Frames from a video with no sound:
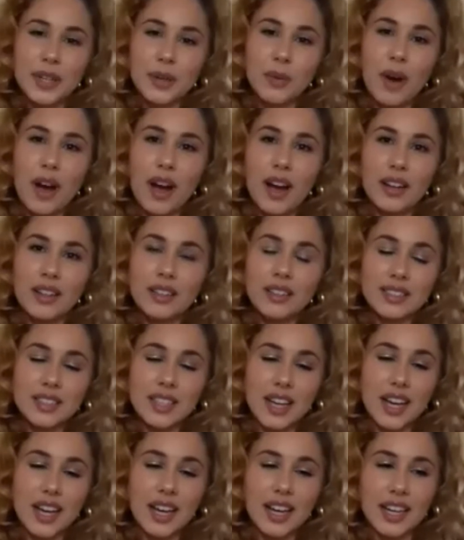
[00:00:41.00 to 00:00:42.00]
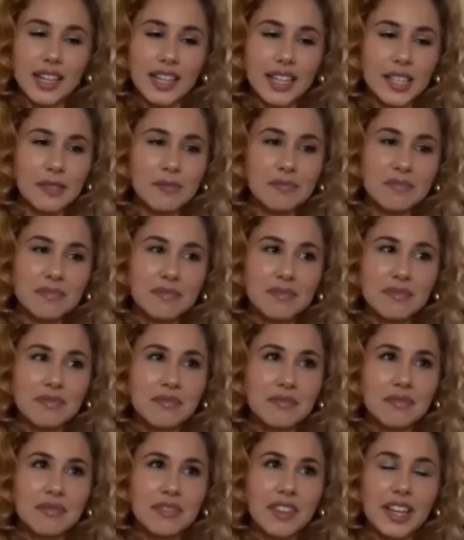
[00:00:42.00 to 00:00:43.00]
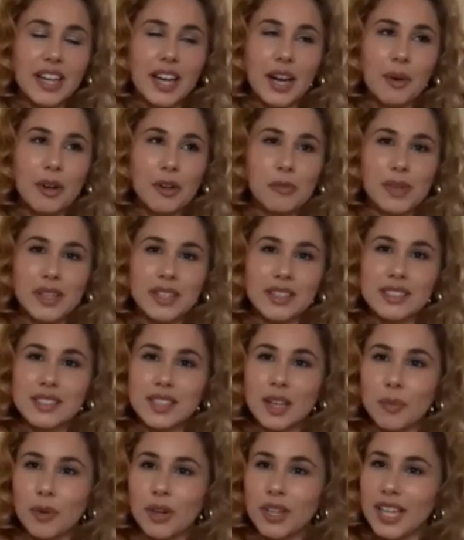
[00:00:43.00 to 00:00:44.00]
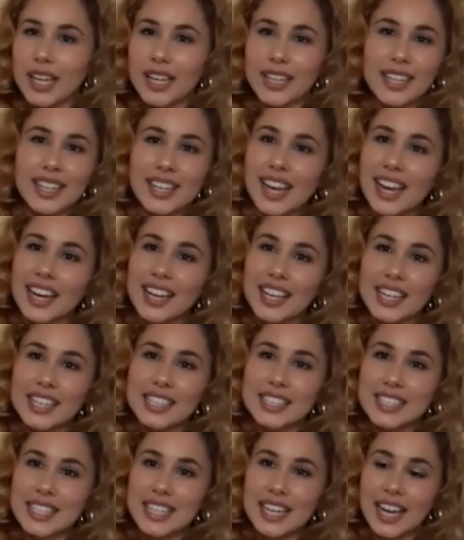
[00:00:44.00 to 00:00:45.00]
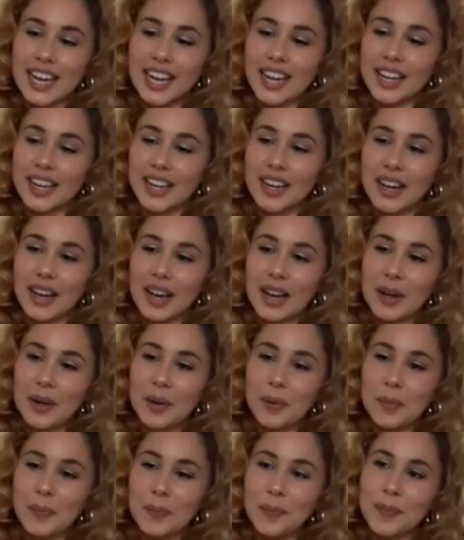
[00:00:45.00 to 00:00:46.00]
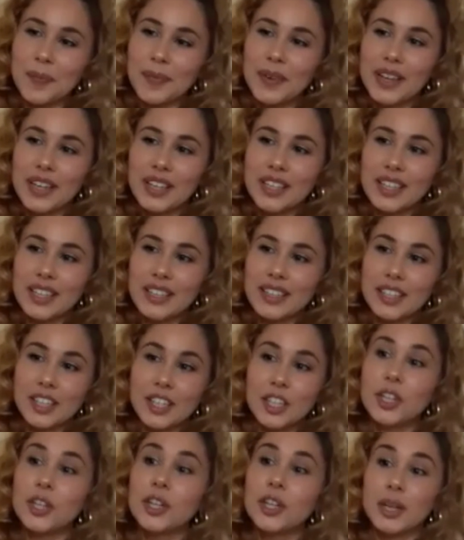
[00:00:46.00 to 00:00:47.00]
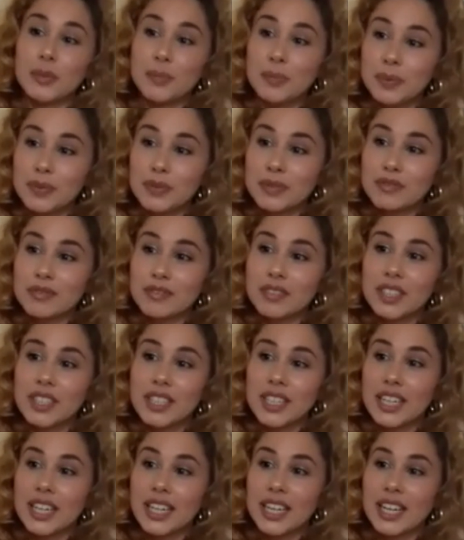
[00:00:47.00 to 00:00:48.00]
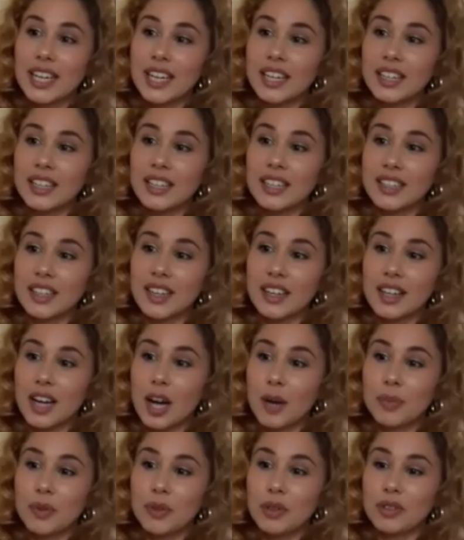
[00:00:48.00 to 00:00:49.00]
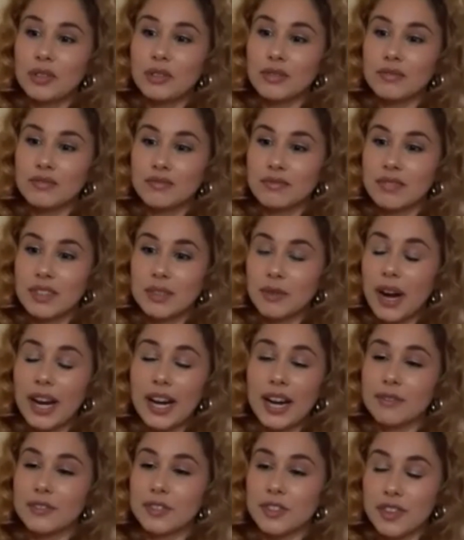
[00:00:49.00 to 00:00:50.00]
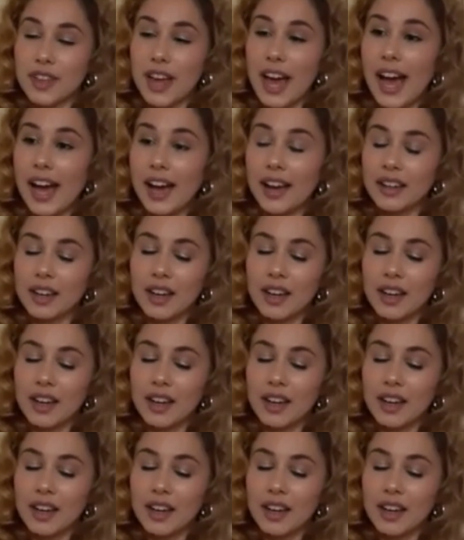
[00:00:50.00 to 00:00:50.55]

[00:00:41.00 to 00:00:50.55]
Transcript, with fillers: wild. I think I would have been somewhere like Connecticut today, and then Europe in a couple right after that,